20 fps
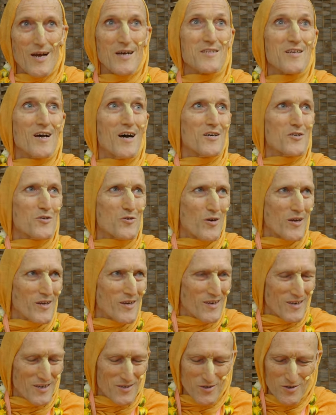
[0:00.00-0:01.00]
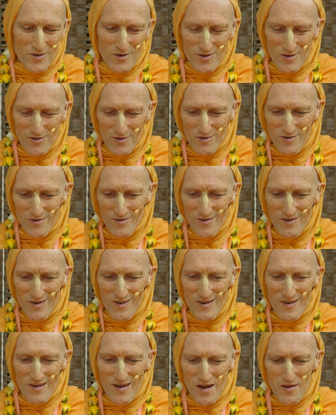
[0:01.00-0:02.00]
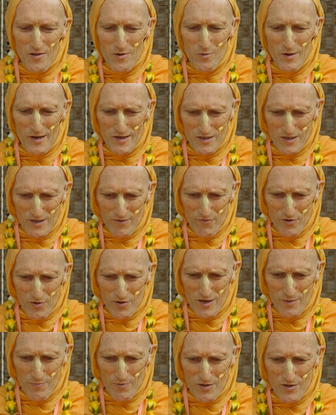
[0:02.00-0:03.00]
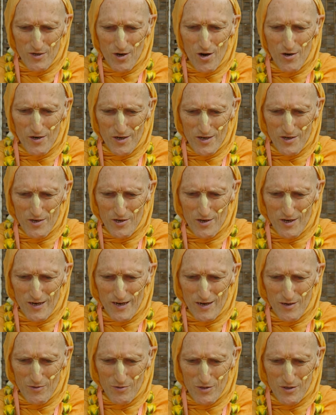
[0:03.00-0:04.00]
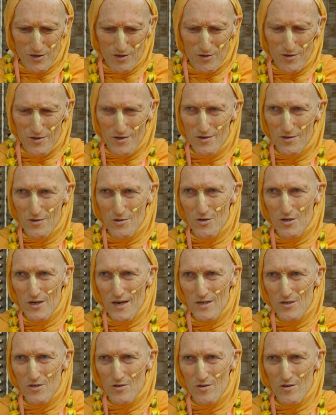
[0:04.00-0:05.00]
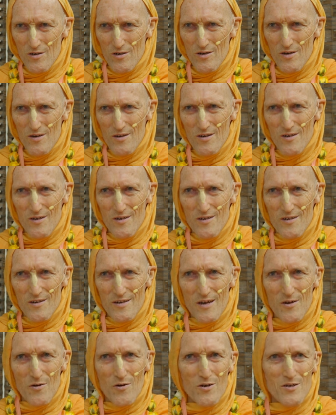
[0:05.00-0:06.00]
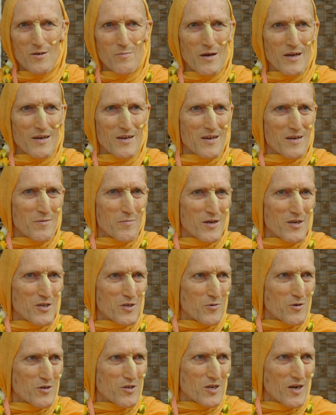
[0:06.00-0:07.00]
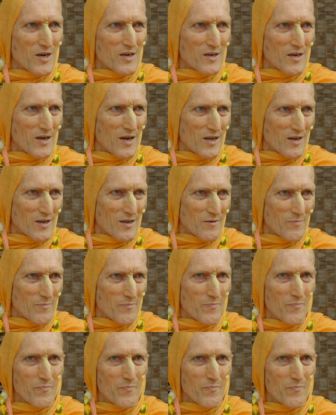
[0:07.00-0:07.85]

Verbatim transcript: Dattatreya has dogs. Otherwise, if you keep a dog in your house, according to Shastra, that automatically makes you a chandala.